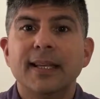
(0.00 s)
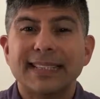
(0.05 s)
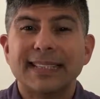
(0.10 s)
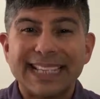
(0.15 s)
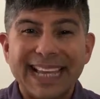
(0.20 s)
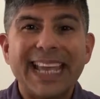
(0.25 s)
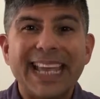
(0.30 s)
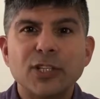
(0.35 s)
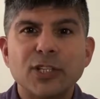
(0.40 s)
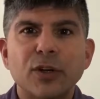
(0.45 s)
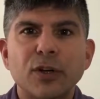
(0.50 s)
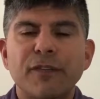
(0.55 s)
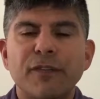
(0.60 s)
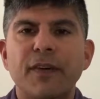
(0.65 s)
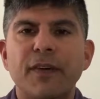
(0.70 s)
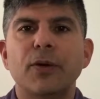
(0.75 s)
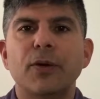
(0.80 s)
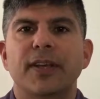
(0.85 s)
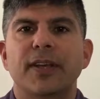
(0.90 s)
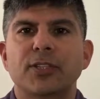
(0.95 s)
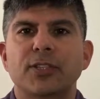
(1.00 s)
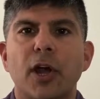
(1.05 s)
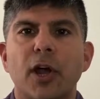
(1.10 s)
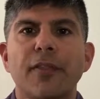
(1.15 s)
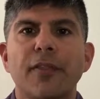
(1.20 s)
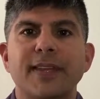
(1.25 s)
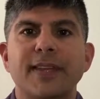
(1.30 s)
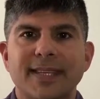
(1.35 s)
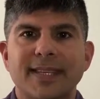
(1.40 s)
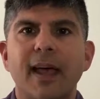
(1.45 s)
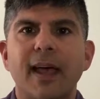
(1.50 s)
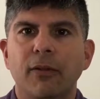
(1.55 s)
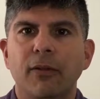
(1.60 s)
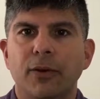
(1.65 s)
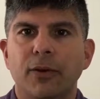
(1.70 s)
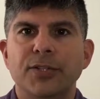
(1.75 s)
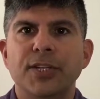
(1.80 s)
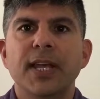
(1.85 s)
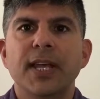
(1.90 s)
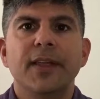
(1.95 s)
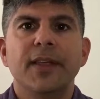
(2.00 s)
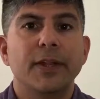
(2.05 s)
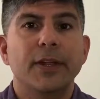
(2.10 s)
laser focused on the tellers,